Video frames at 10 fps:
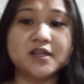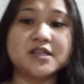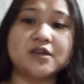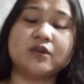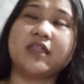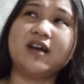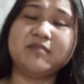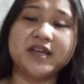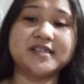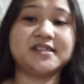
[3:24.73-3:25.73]
So
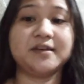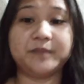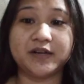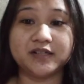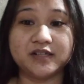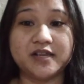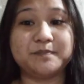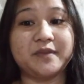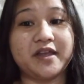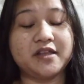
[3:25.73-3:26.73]
Dama is typically
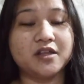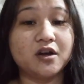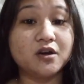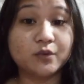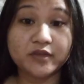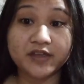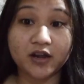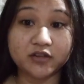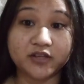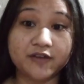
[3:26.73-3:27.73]
played
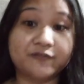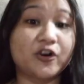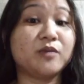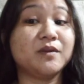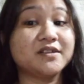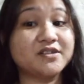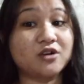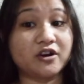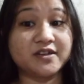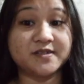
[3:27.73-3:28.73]
without a formal
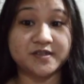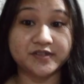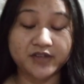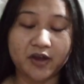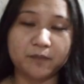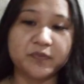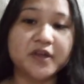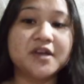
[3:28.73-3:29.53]
scoring system.